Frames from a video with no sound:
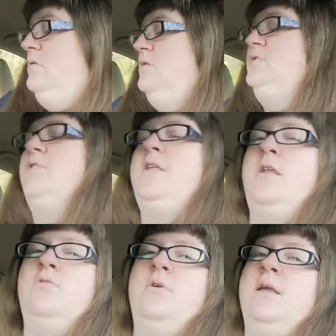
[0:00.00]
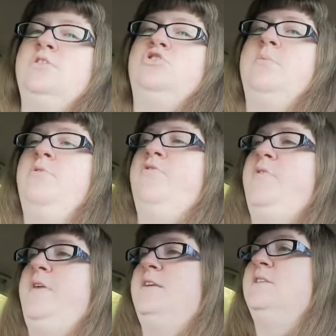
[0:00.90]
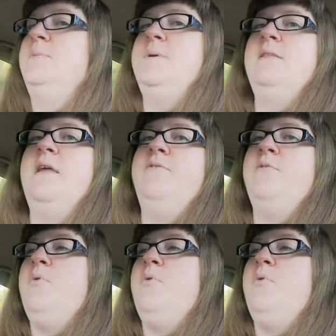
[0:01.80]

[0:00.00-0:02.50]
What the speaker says: so that I don't get in trouble for things like being late for